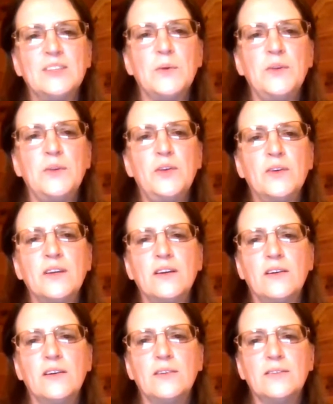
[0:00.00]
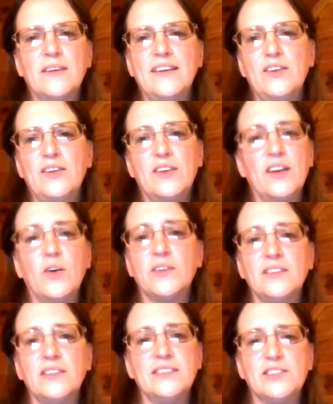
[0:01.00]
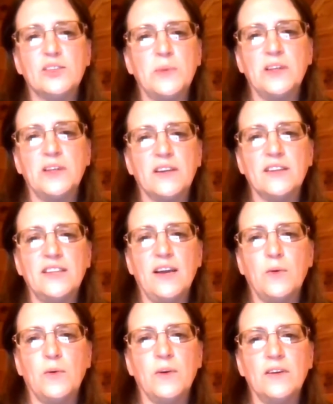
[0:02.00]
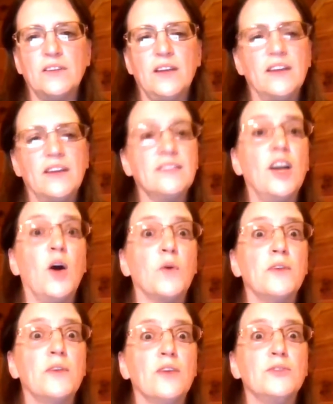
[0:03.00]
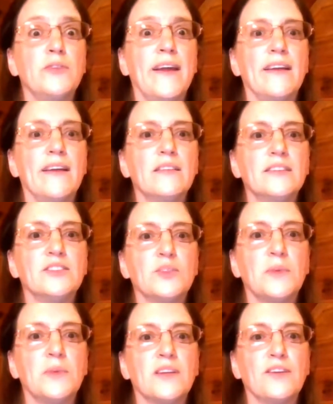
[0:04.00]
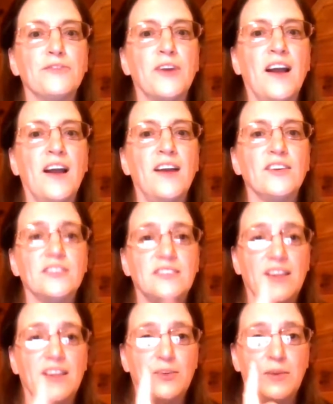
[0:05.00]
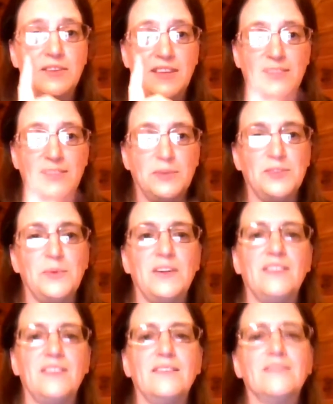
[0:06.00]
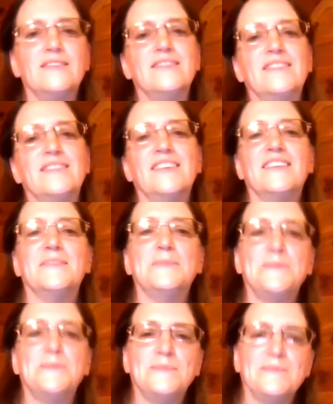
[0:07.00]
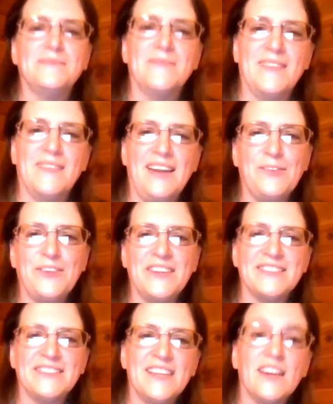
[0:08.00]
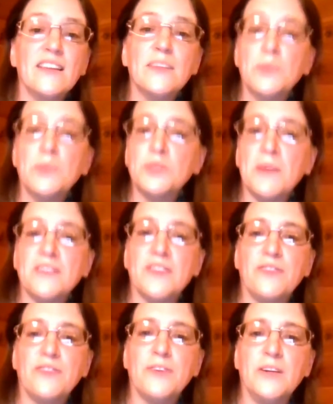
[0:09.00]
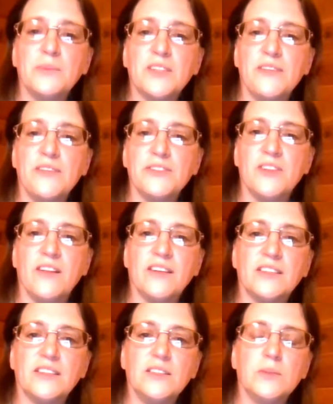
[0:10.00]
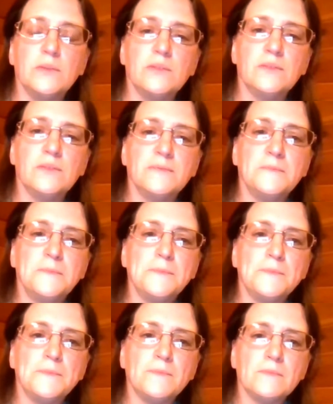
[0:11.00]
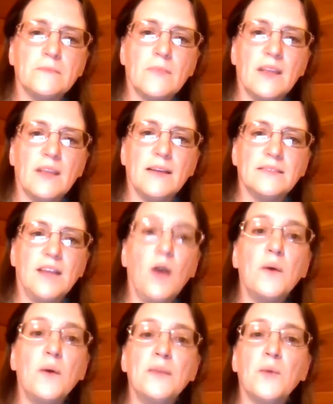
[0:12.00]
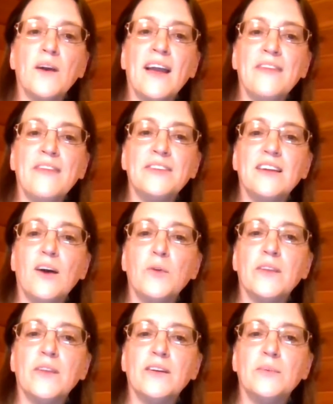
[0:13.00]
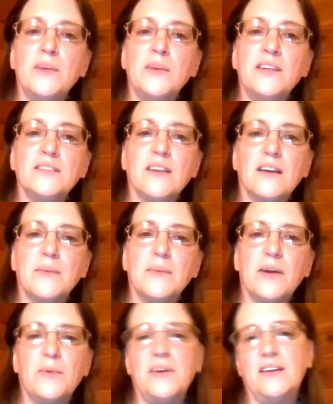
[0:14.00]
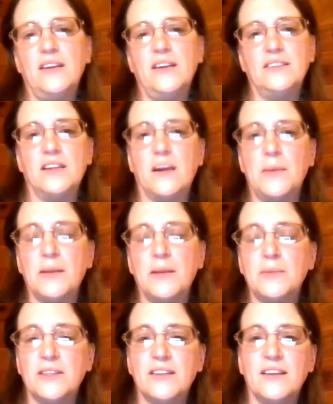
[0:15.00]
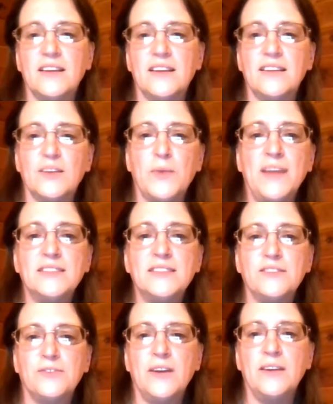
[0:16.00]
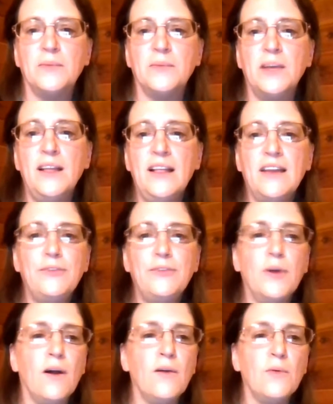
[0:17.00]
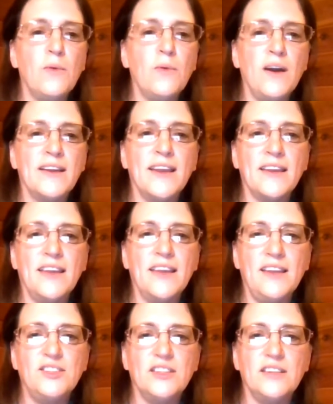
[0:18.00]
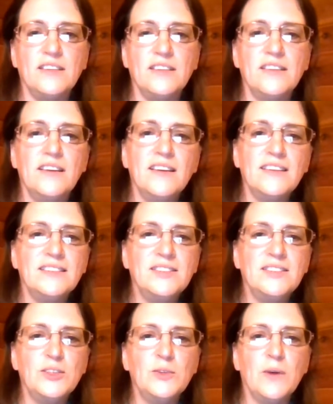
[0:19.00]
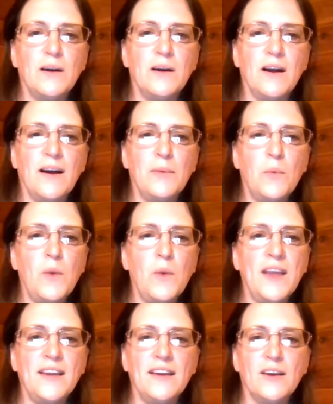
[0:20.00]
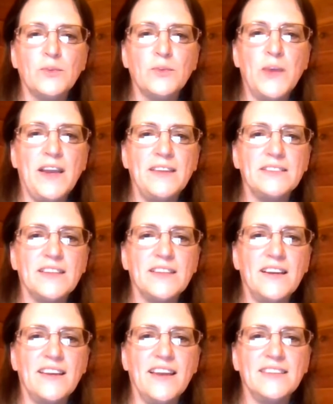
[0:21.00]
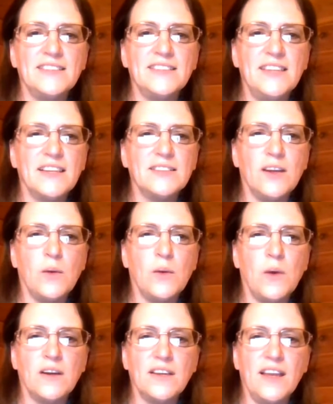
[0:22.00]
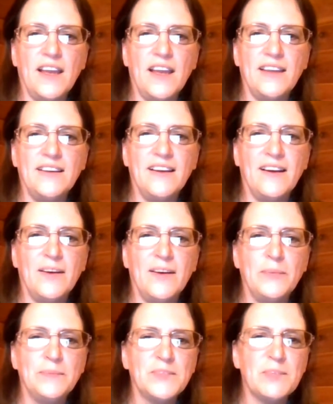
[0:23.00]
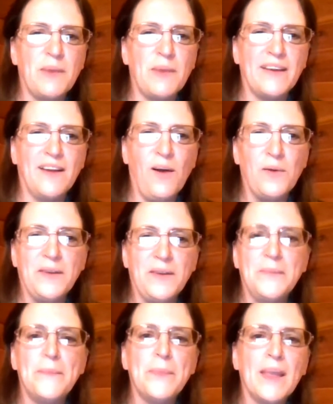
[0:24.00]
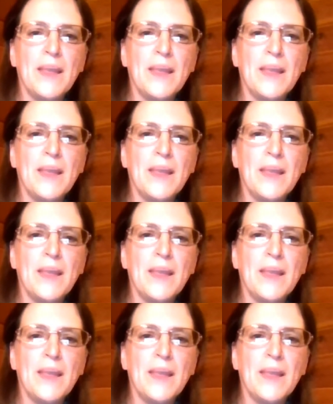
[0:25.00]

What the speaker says: So you can go to lizterwilliger.org, or no, don't do that. lizterwilligerforcongress.org. That's what you want to do. And everything's there. The Perspectives on Freedom stuff is there too. And we're having we didn't need to talk about it, but the Race to Freedom. If you all want to get Cajun to win a race against Nick Sarwark and Spike Cohen,